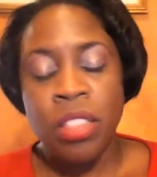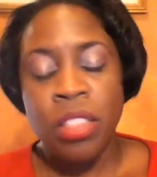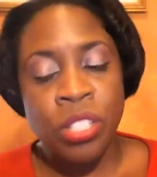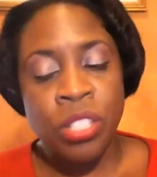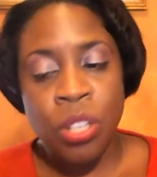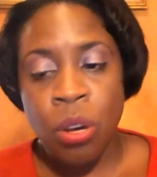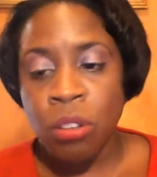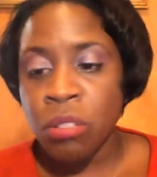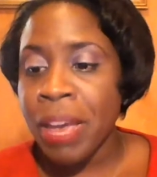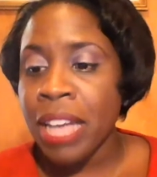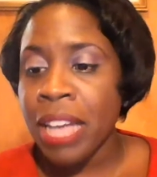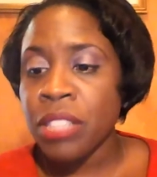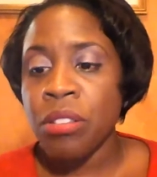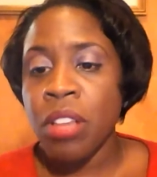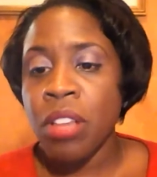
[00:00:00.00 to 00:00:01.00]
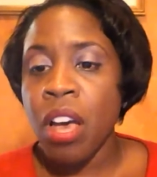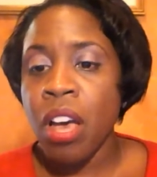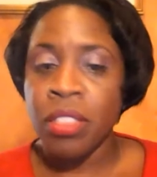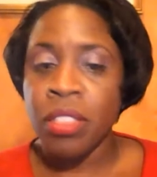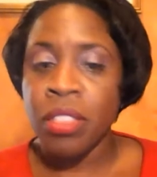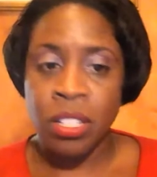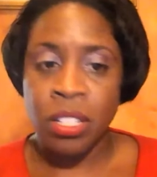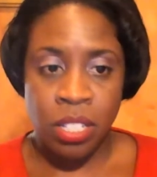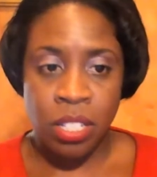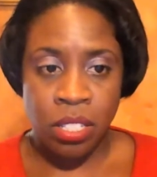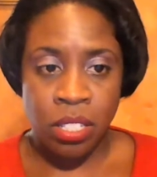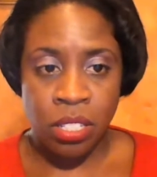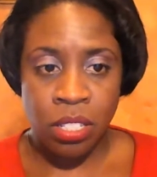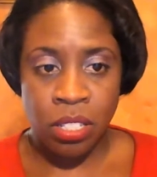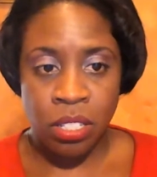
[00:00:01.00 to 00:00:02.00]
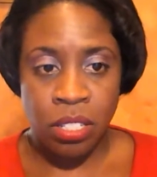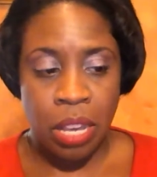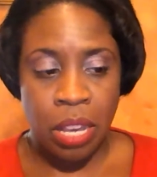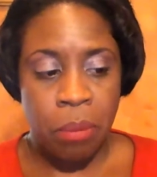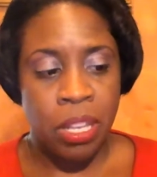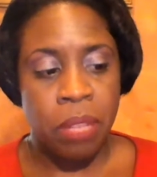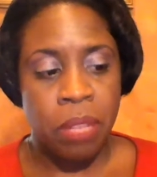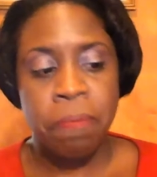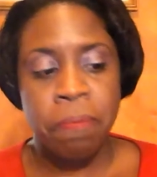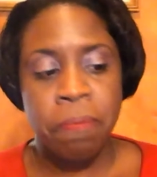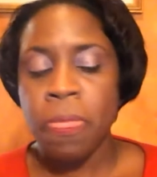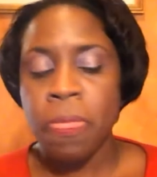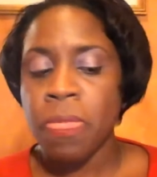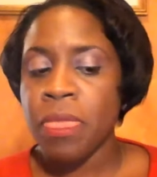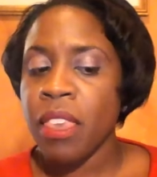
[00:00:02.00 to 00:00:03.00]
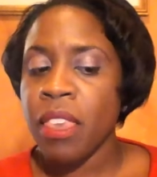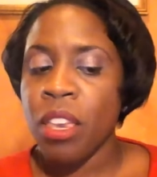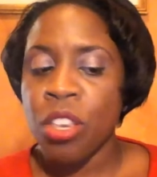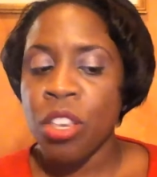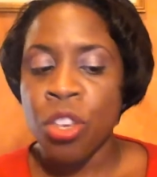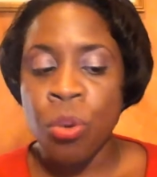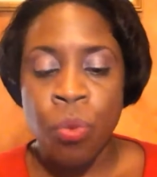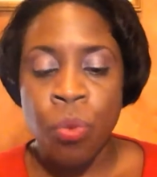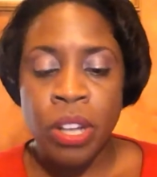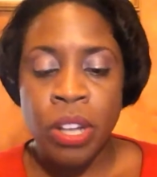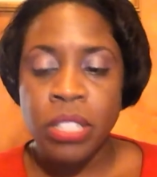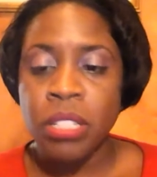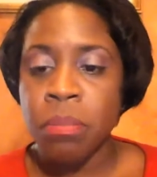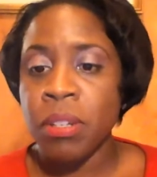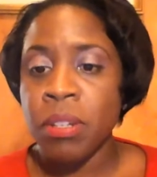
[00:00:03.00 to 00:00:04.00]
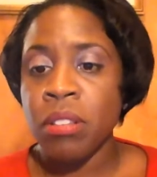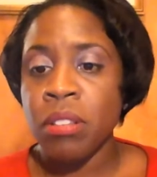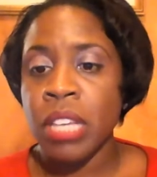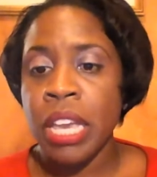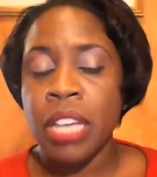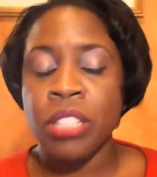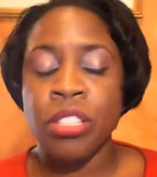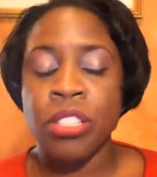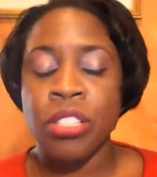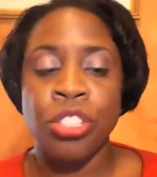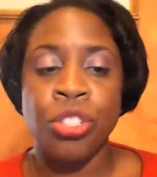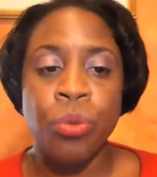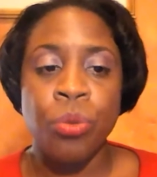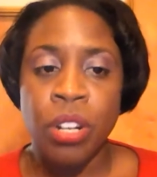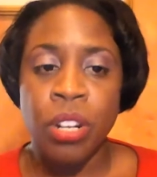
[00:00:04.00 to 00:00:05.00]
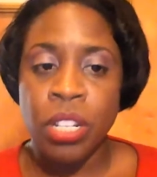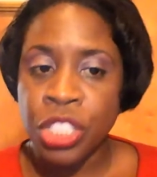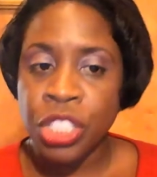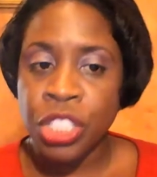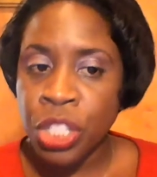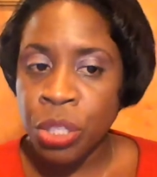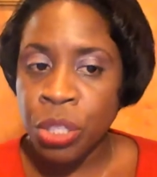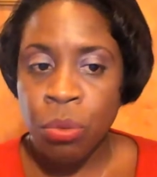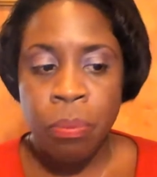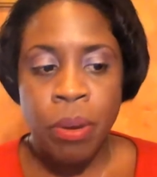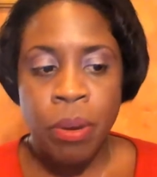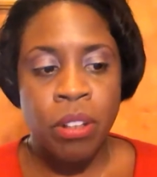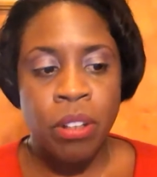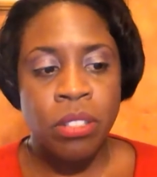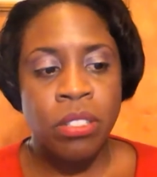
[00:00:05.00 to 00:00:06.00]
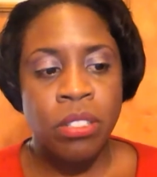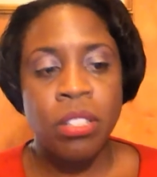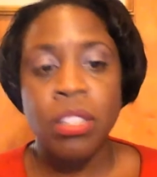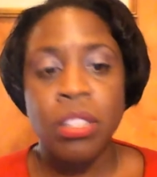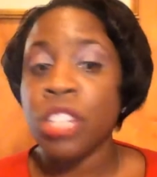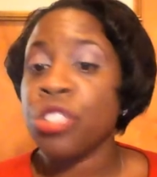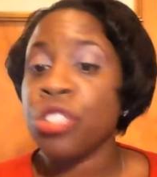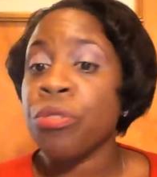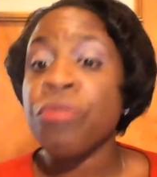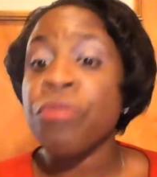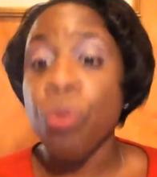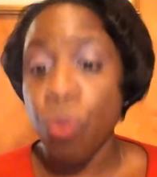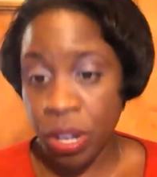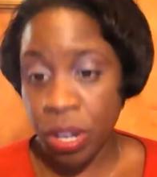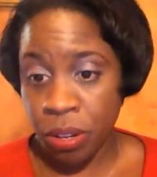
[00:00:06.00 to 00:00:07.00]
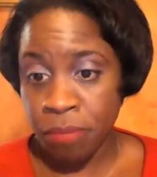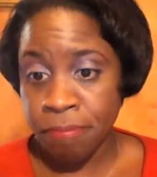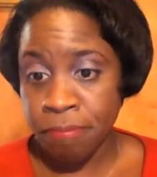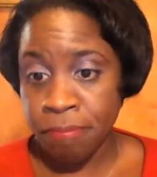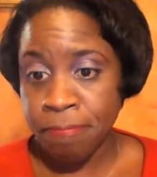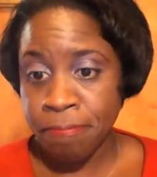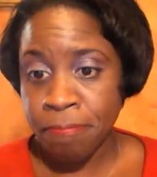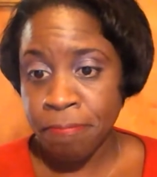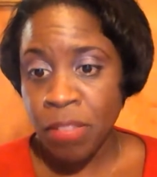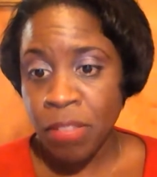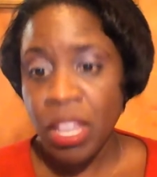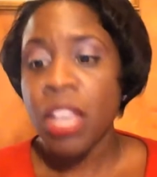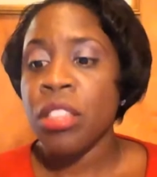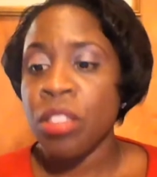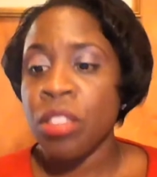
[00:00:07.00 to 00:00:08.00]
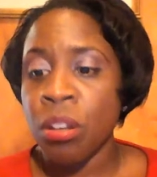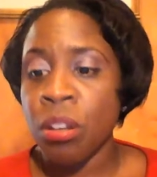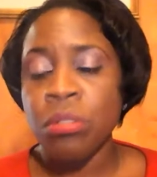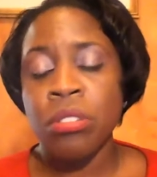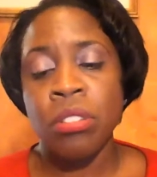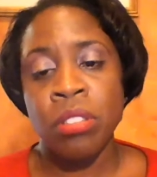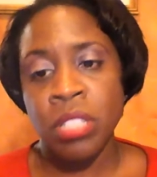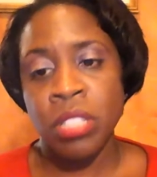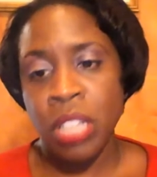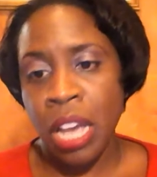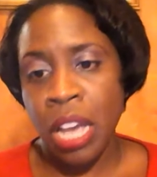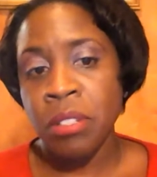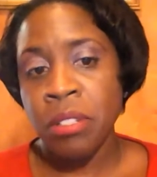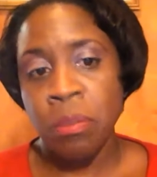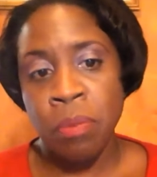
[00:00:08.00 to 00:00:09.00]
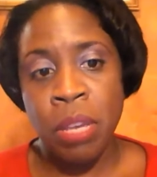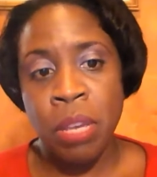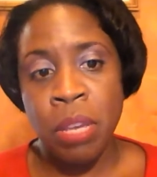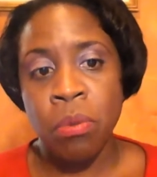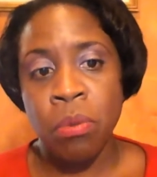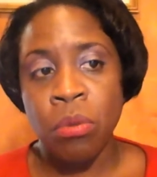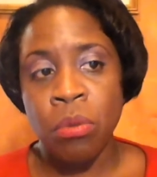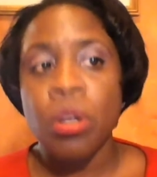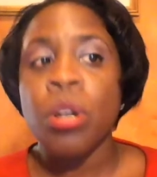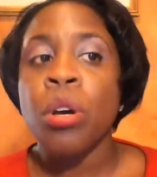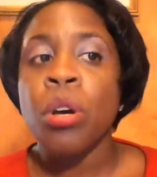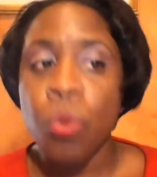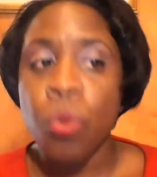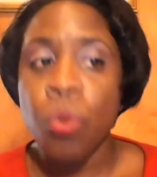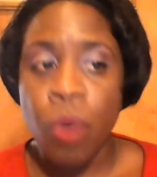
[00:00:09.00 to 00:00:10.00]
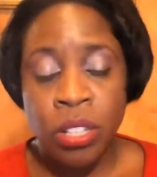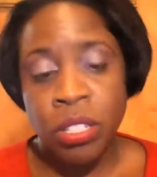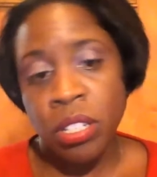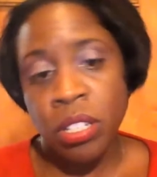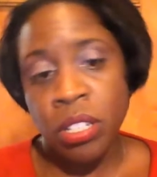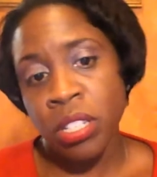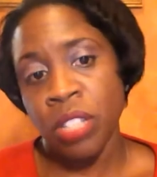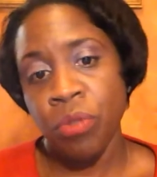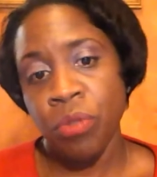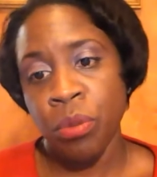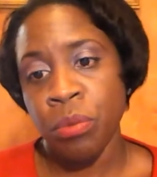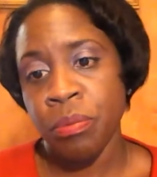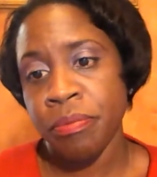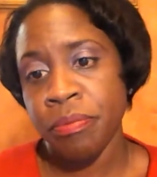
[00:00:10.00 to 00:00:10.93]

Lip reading: This goes back to the authenticity statement. You want to build the case that you are a genuine person, that you're for real. Those are the types of people who are successful.